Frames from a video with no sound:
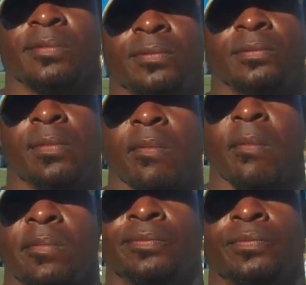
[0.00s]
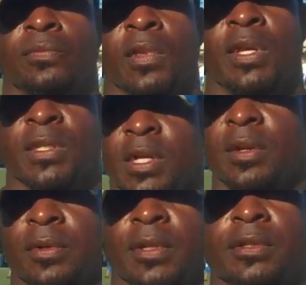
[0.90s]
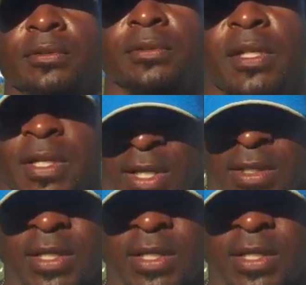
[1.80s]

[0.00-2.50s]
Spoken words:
And he's done it? In the process of doing